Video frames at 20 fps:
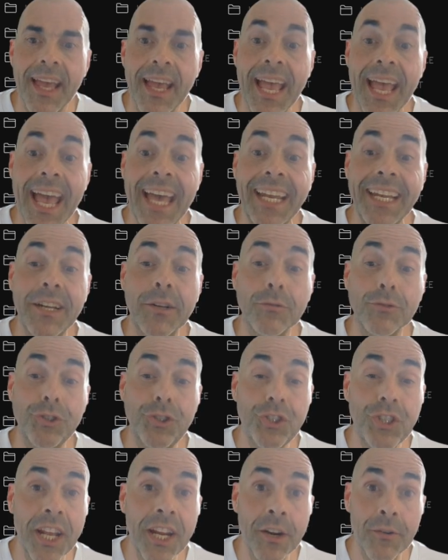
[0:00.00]
and it'll
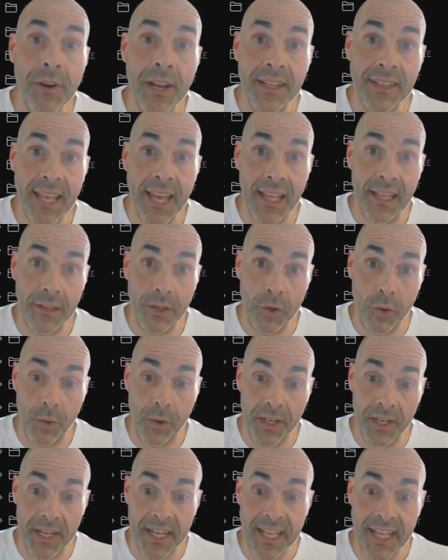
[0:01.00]
generate that
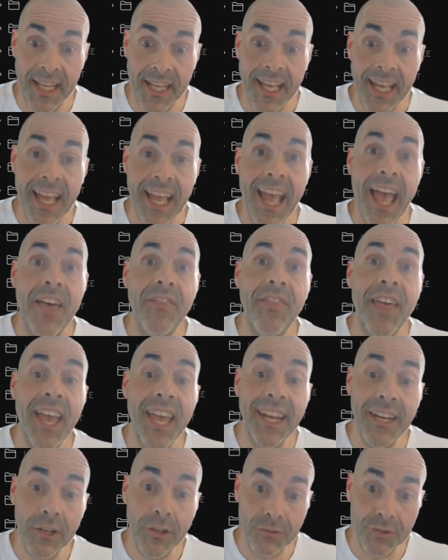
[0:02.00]
liquidity and
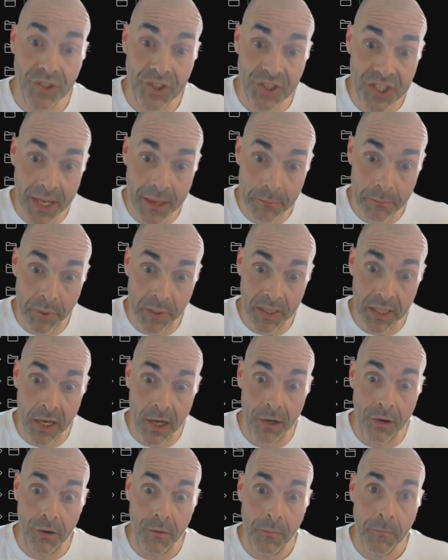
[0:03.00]
then it'll dip
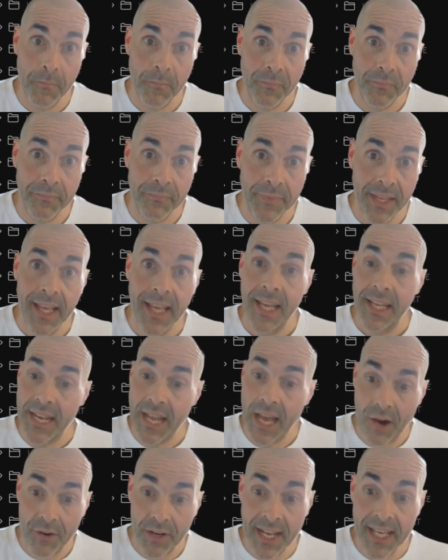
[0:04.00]
below.
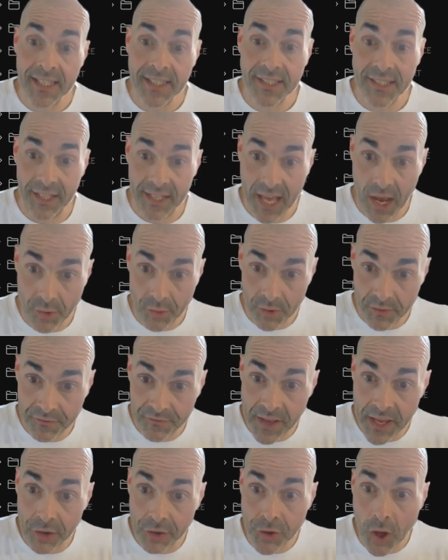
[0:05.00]
Now, a
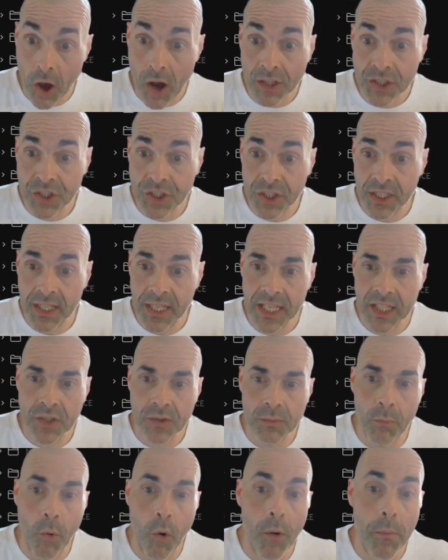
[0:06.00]
failed auction is
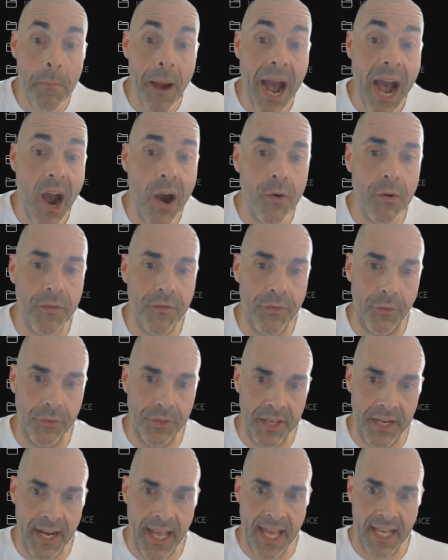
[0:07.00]
more powerful
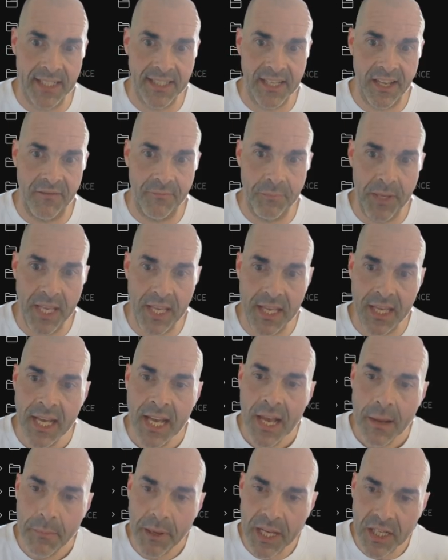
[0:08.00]
than an SFP
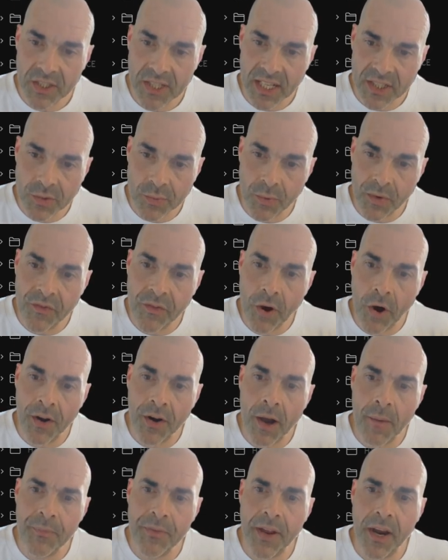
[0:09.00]
because as we've gone
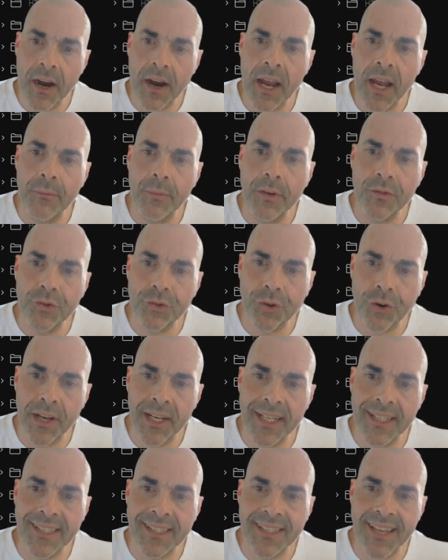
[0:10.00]
up there and we've
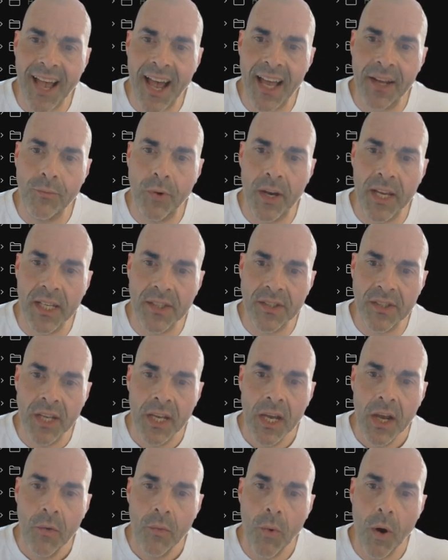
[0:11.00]
traded sideways,
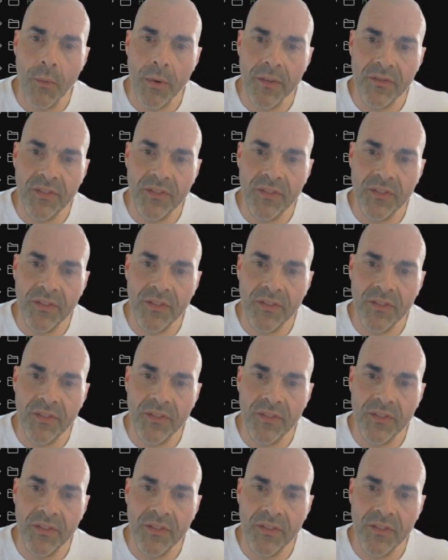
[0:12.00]
What we've